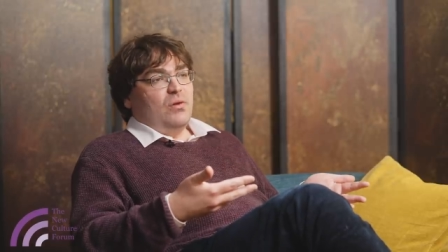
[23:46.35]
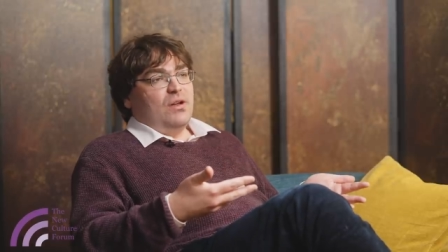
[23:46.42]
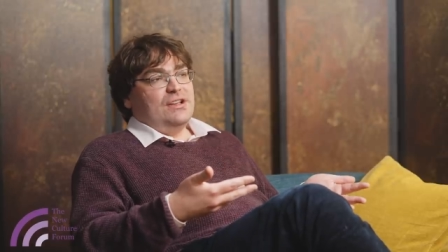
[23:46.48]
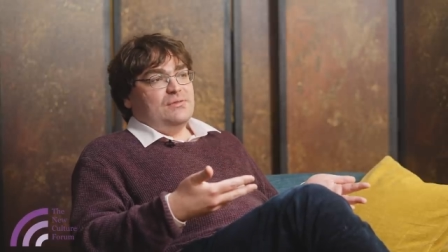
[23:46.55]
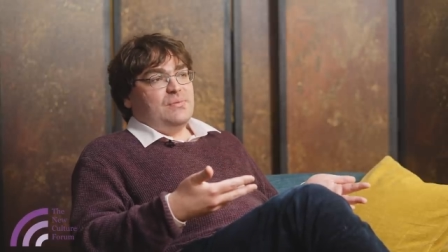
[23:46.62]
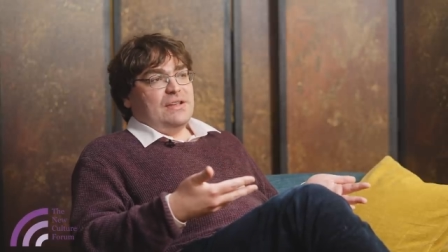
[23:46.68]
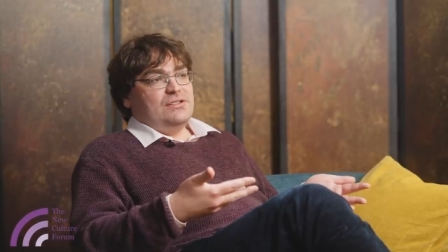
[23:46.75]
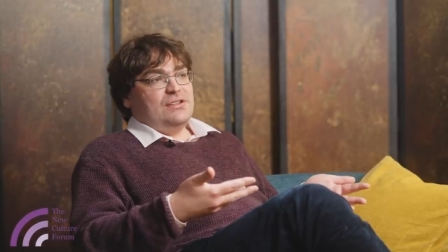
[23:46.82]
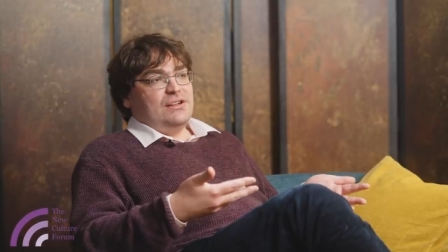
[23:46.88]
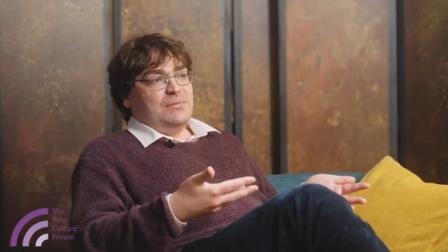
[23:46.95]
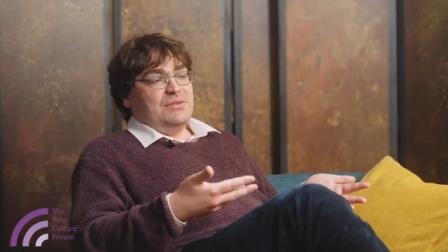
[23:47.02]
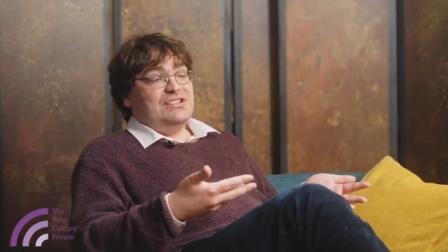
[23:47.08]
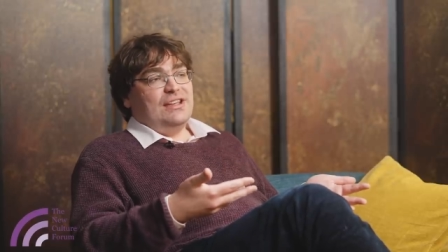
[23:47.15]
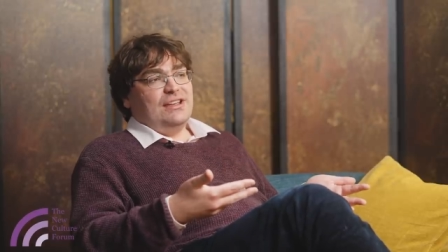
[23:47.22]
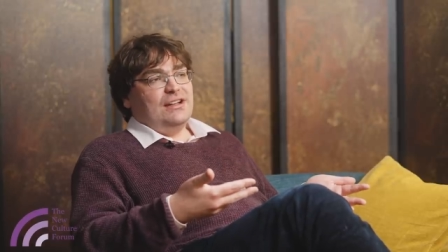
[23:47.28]

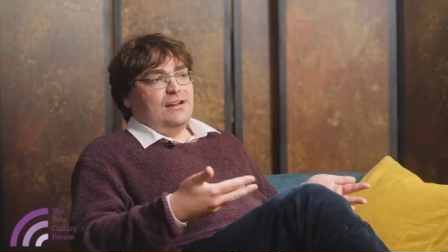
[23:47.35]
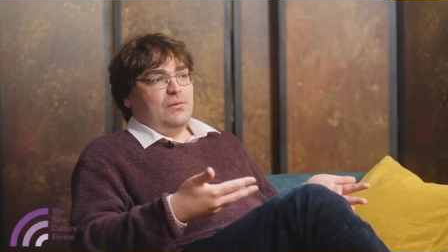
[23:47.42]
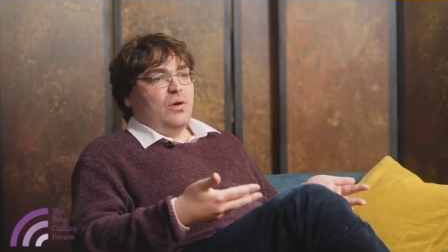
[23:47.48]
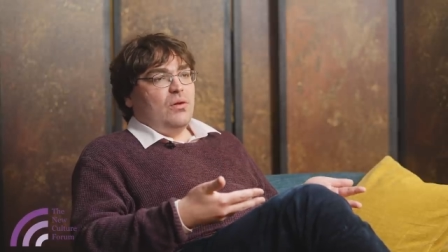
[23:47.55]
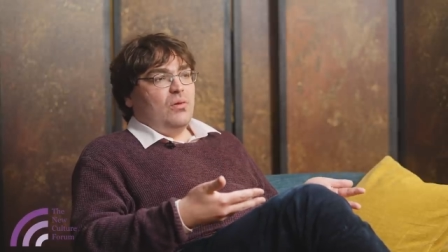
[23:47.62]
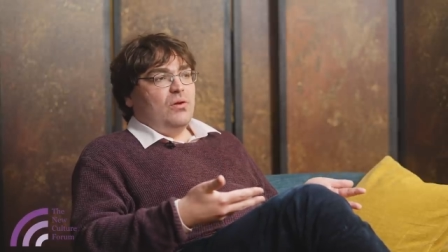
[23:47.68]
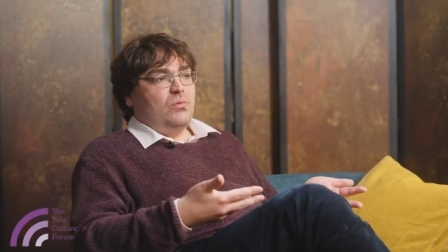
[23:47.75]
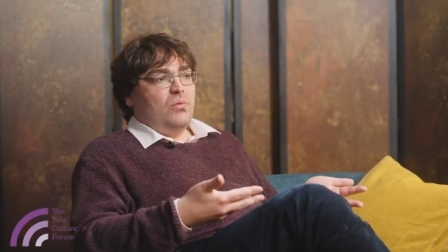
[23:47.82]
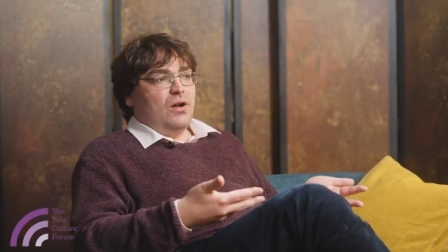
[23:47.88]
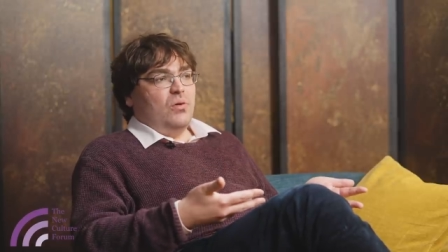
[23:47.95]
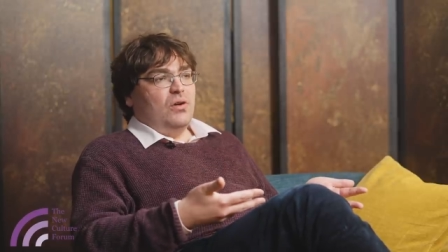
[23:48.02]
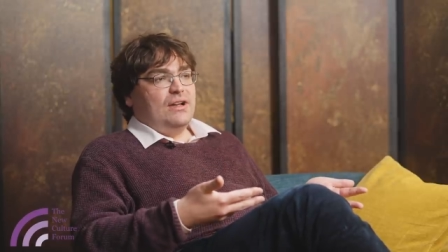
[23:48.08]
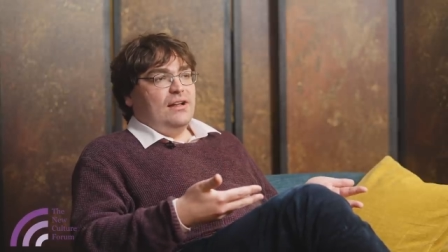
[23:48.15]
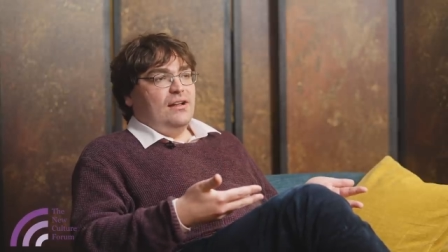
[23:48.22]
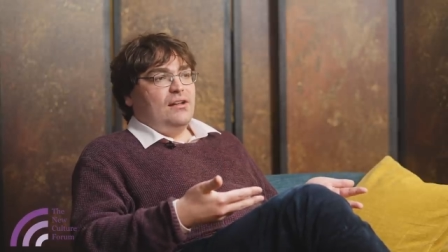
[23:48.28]
particularly white
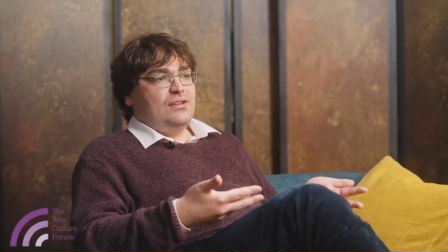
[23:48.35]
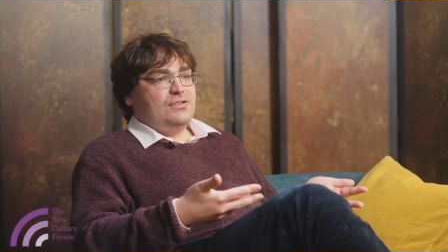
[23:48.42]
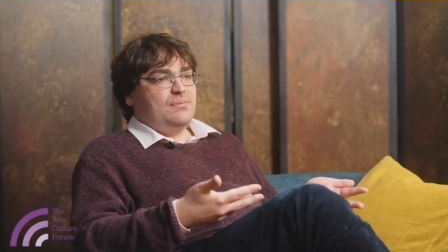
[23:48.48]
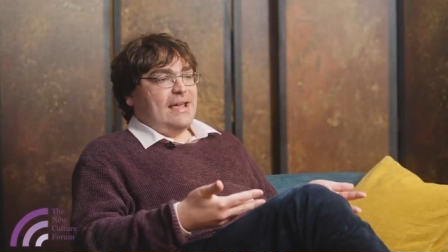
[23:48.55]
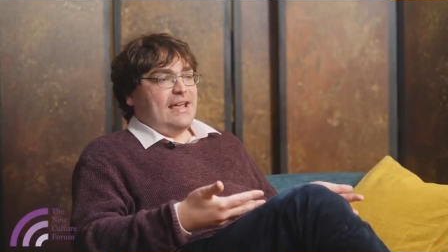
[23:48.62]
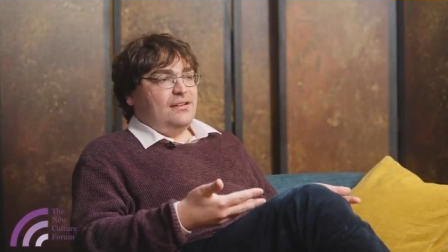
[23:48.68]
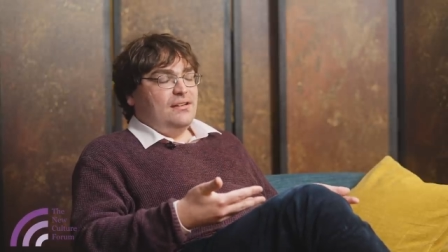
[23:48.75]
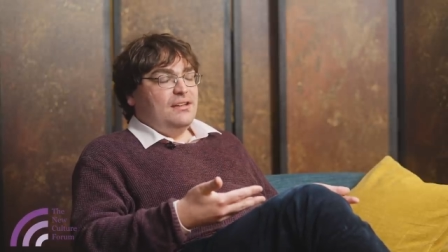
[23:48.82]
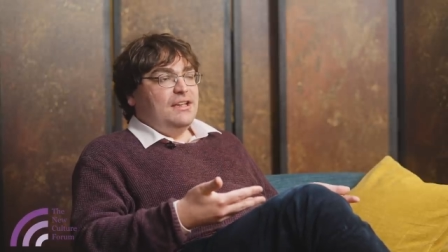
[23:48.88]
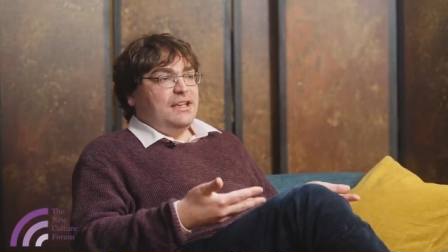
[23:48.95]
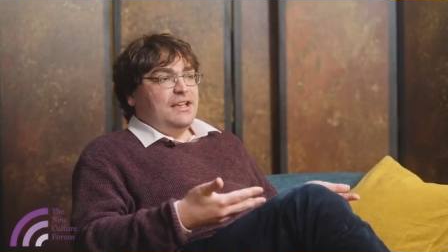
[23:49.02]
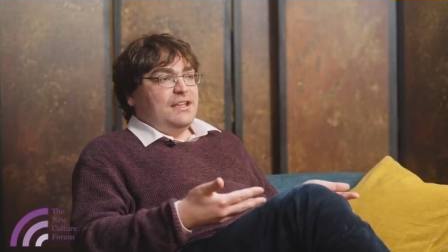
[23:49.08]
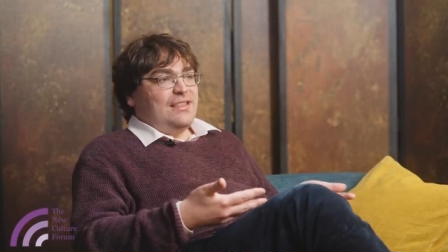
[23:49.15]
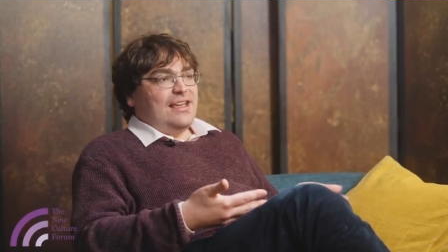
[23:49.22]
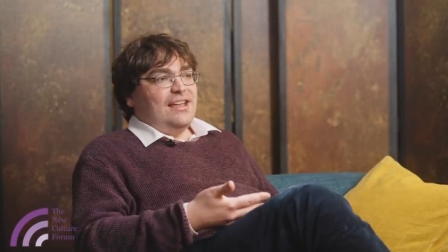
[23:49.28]
working class men.
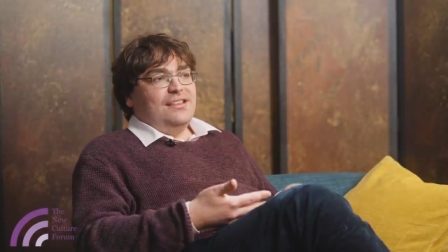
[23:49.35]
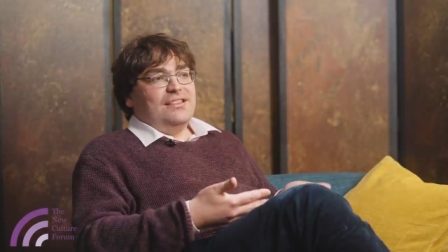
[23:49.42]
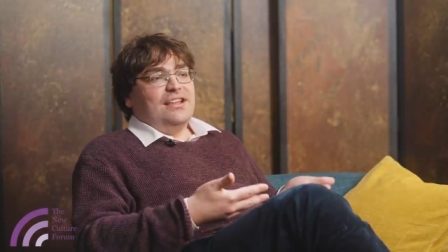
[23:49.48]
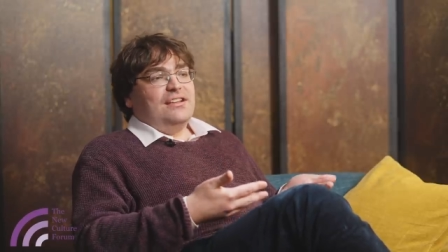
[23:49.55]
They